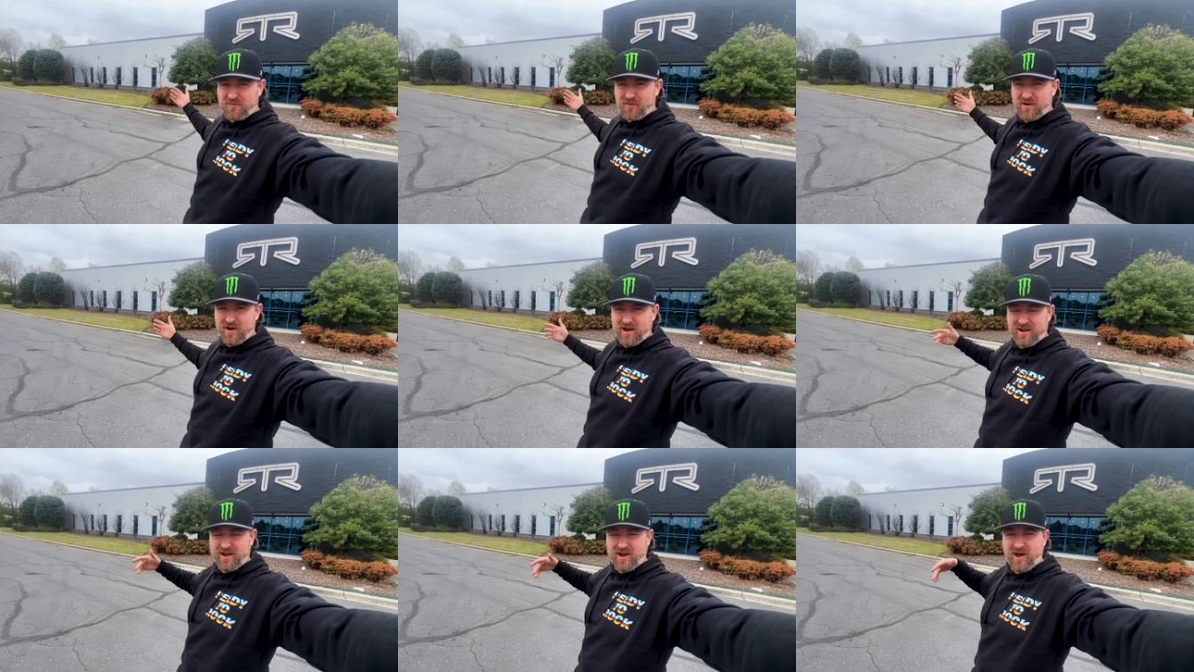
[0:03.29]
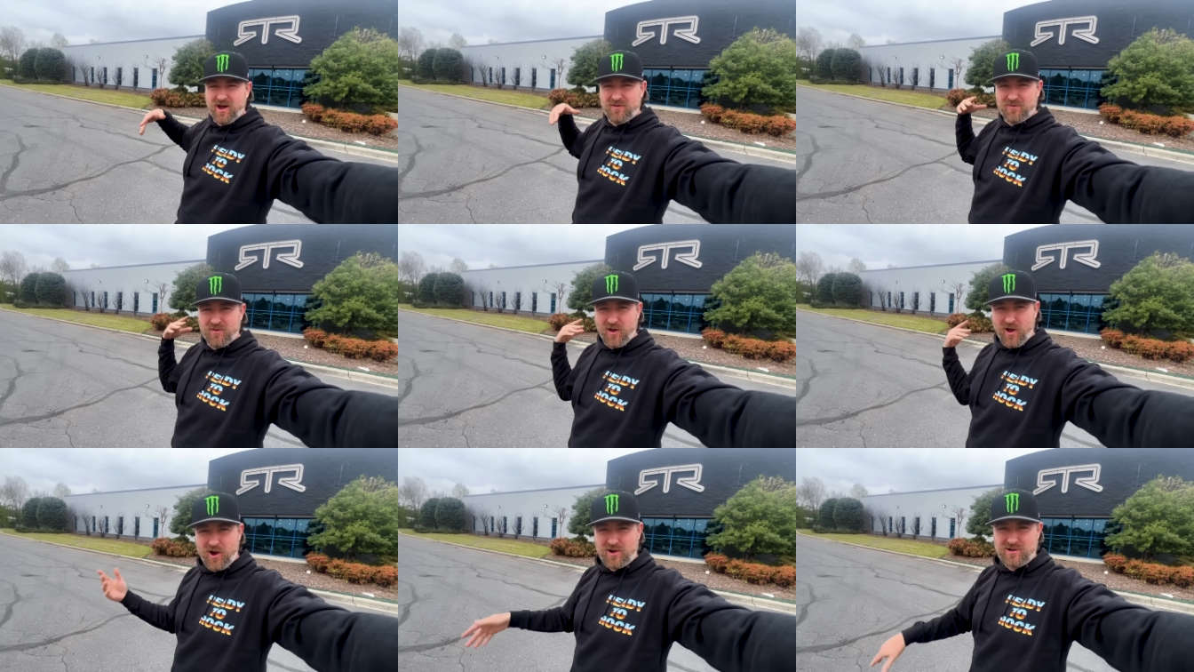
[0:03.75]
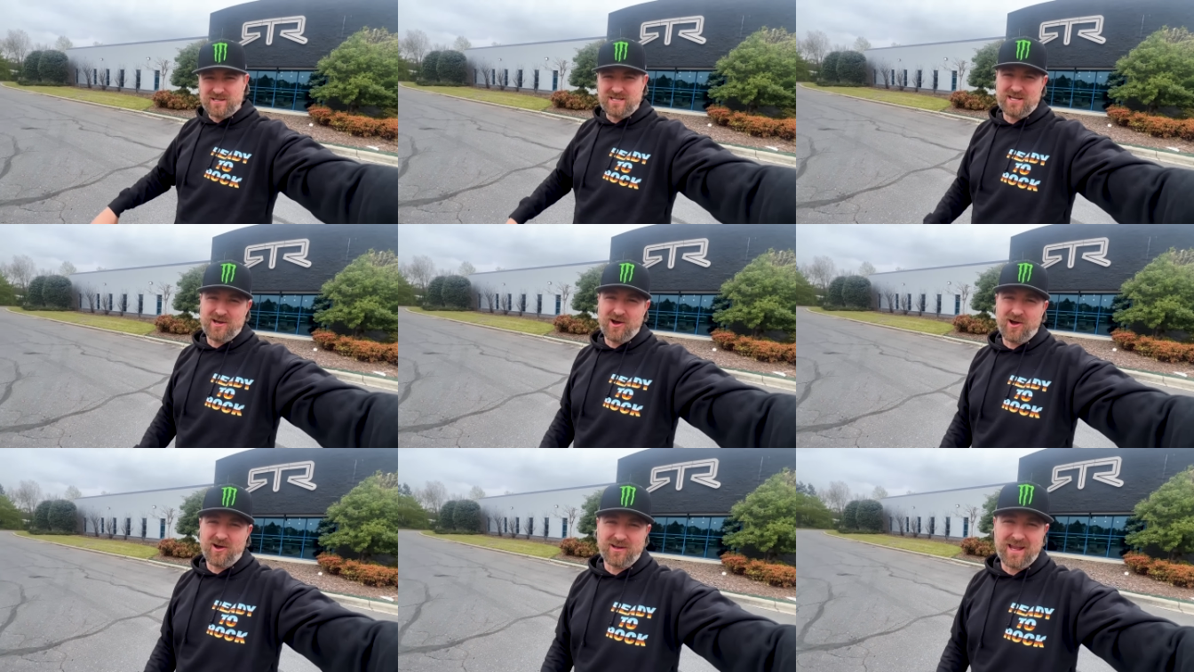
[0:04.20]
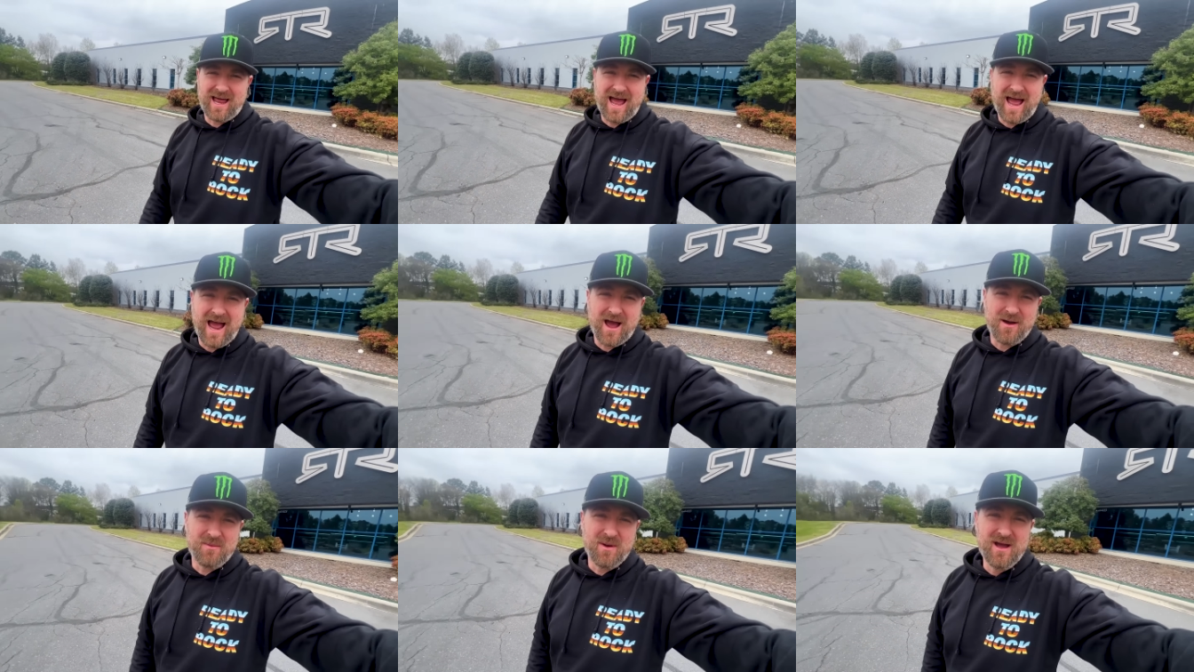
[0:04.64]
front of the RTR
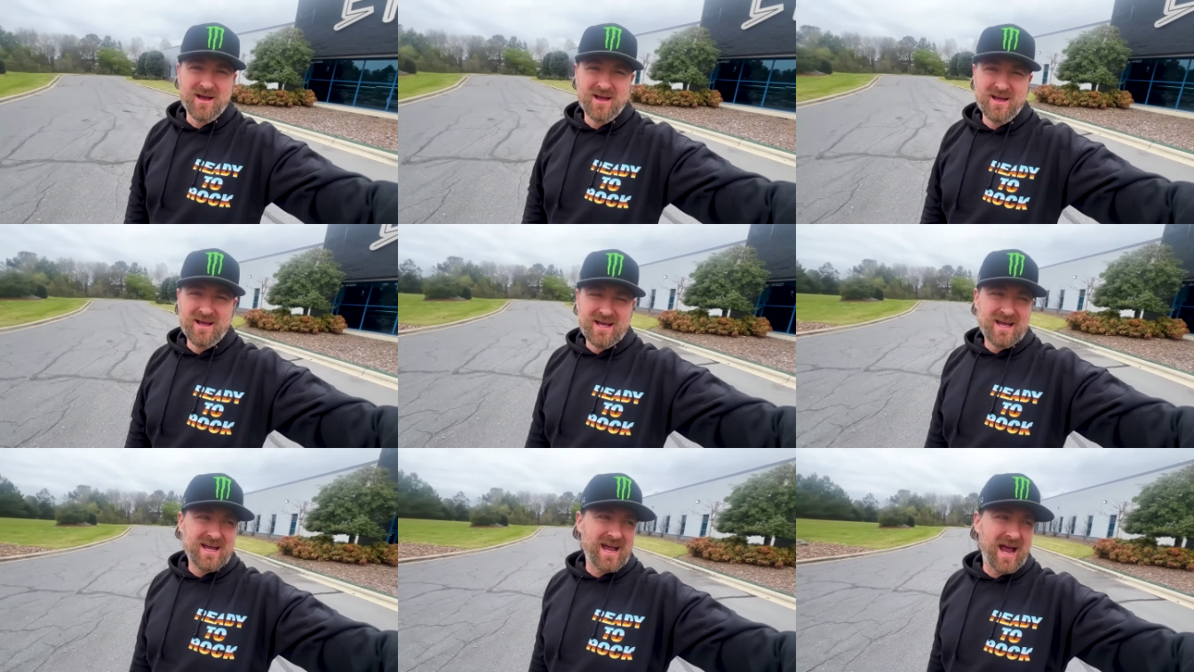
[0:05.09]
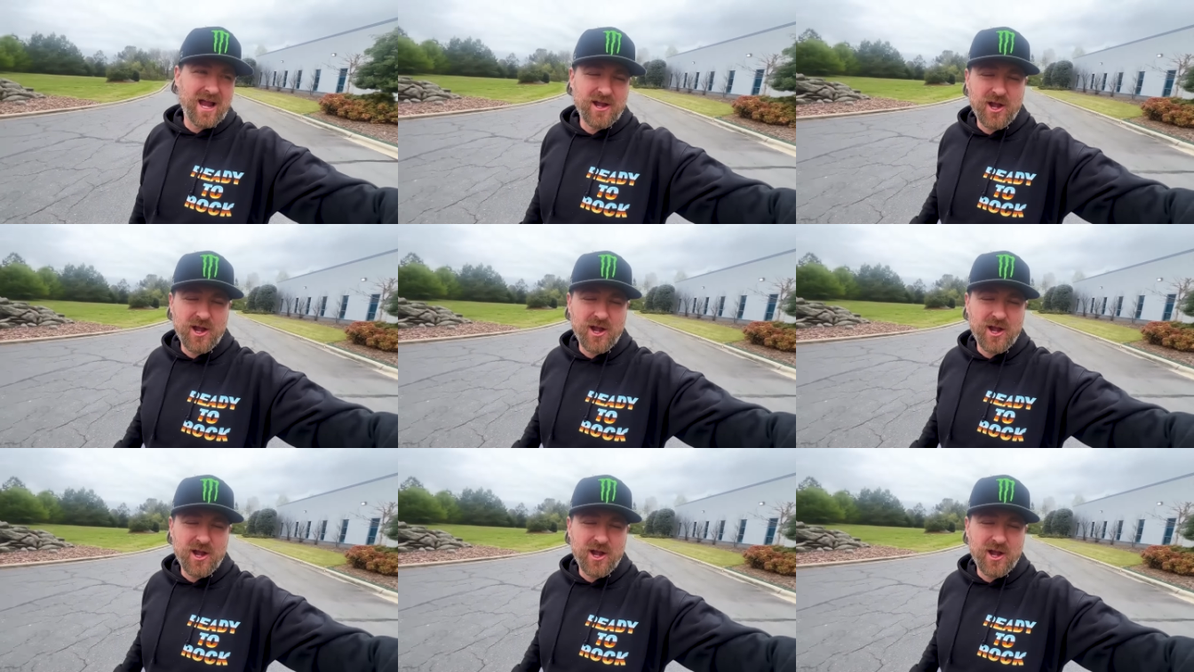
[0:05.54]
lab. I